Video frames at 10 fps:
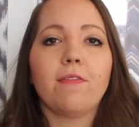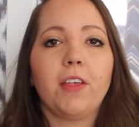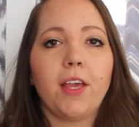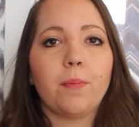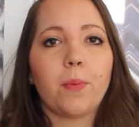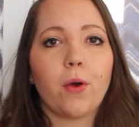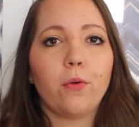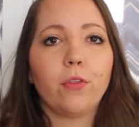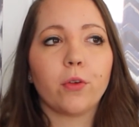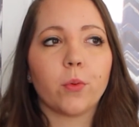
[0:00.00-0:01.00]
I feel like
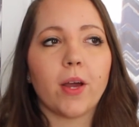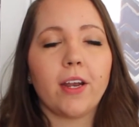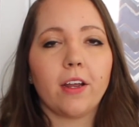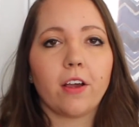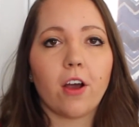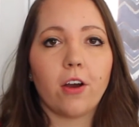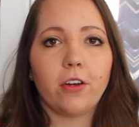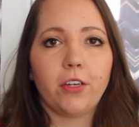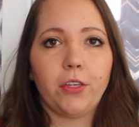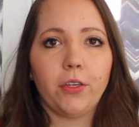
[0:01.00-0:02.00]
both Gwen and
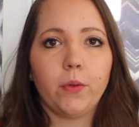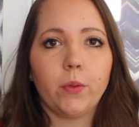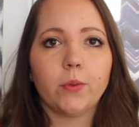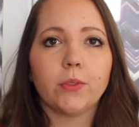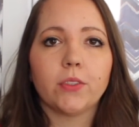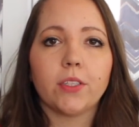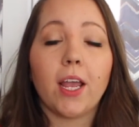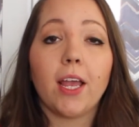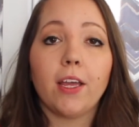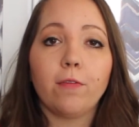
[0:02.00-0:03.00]
Carter use
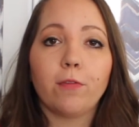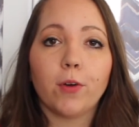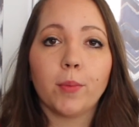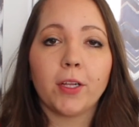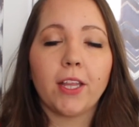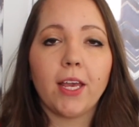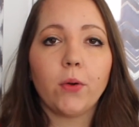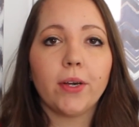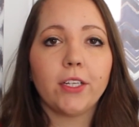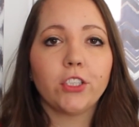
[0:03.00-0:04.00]
informal
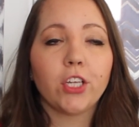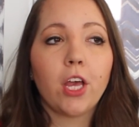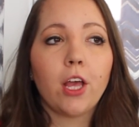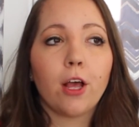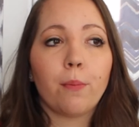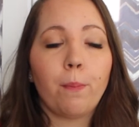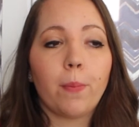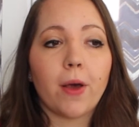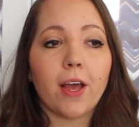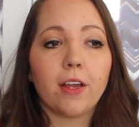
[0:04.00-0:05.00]
language,
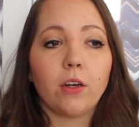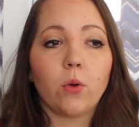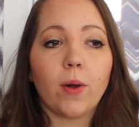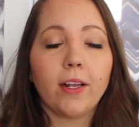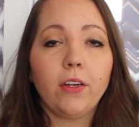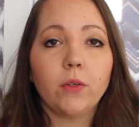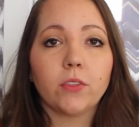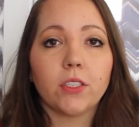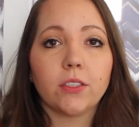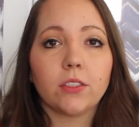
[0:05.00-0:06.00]
but Gwen
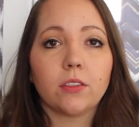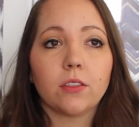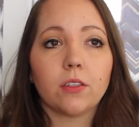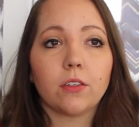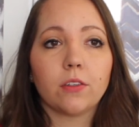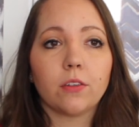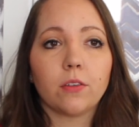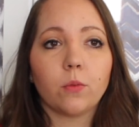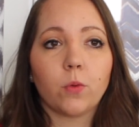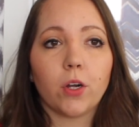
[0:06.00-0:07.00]
uses
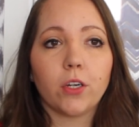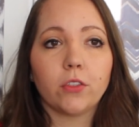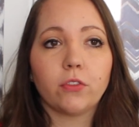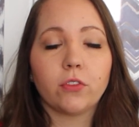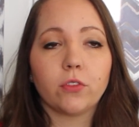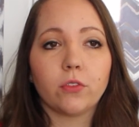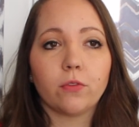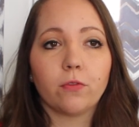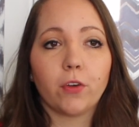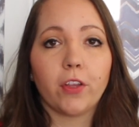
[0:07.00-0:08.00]
words
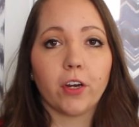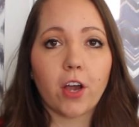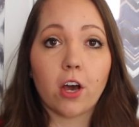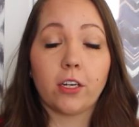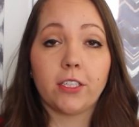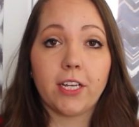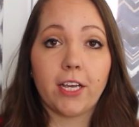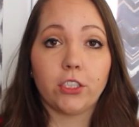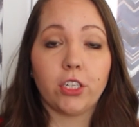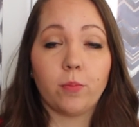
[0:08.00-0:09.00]
for their
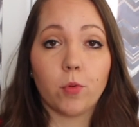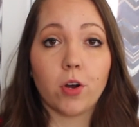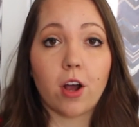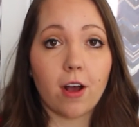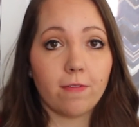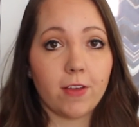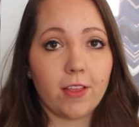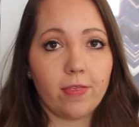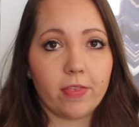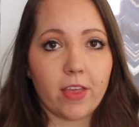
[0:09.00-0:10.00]
connotation more
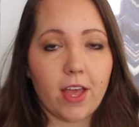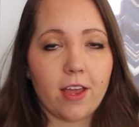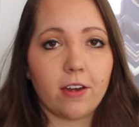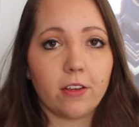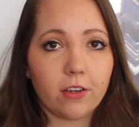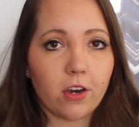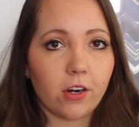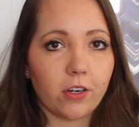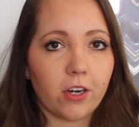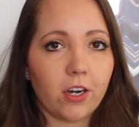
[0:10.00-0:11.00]
often than
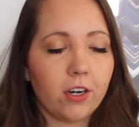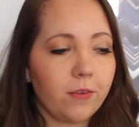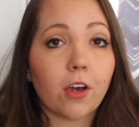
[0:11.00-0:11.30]
Carter.